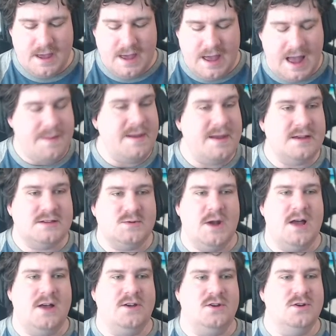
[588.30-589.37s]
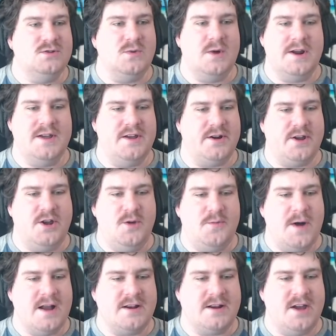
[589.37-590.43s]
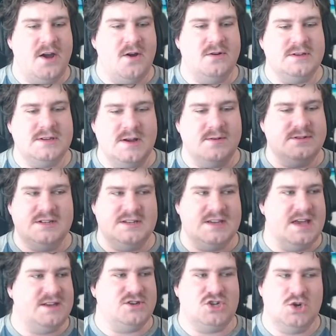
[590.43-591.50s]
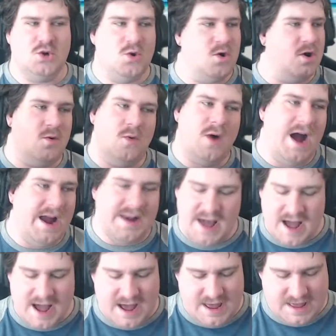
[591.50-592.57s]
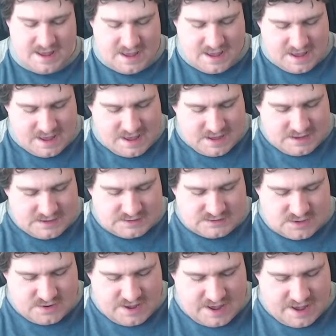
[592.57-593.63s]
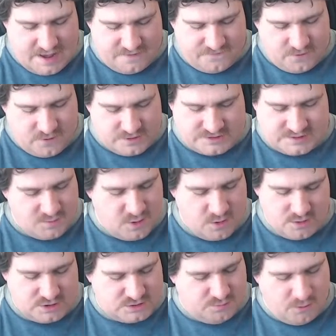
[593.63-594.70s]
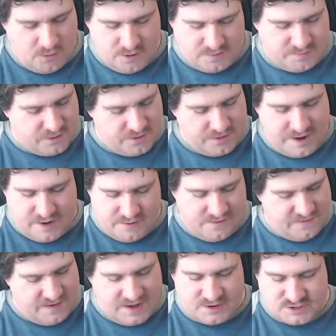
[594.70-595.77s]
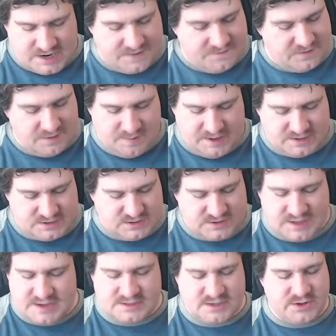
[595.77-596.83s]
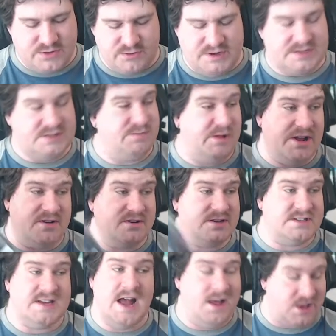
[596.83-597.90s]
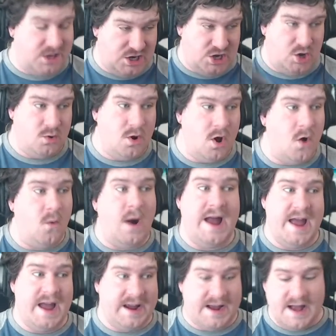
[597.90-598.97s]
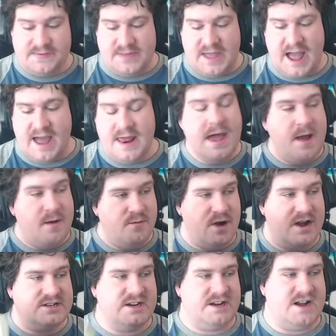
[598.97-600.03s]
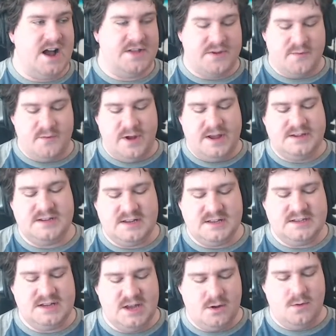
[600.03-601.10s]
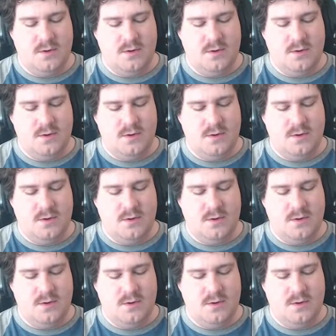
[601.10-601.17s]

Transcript: I may as well use one of their coupon codes. I was just like, sure, why not? So yeah, Forza Motorsport, Burnout Revenge, MVP 2003, Splinter Cell, and you know why I got that. Project Gotham Racing 2.